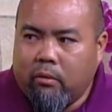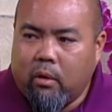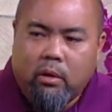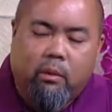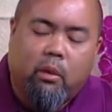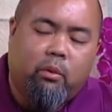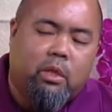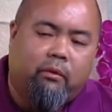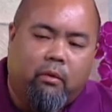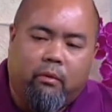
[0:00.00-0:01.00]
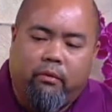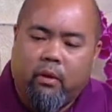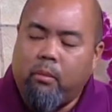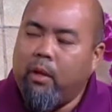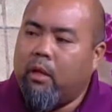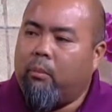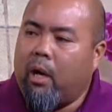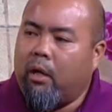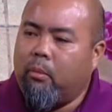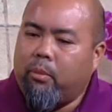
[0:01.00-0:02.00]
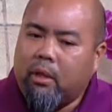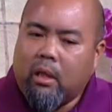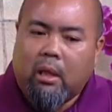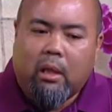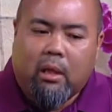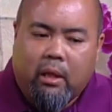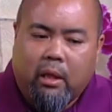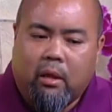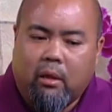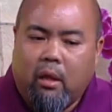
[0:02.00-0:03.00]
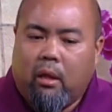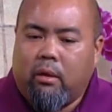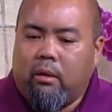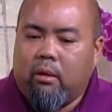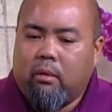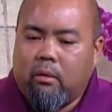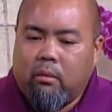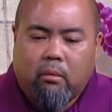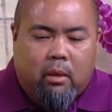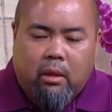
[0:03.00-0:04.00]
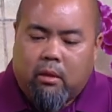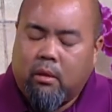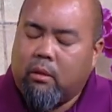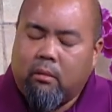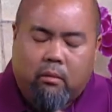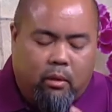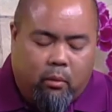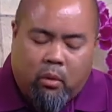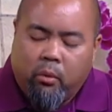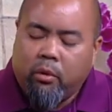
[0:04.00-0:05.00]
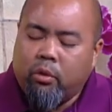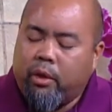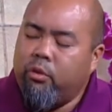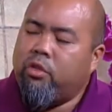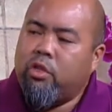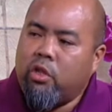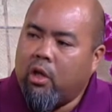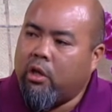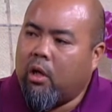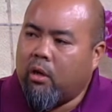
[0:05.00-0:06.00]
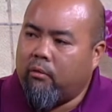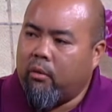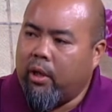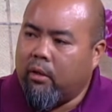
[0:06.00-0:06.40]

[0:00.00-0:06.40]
There's, mm-hmm. There was even a film made about it, but again, this is, what we're trying to do is just uncover it,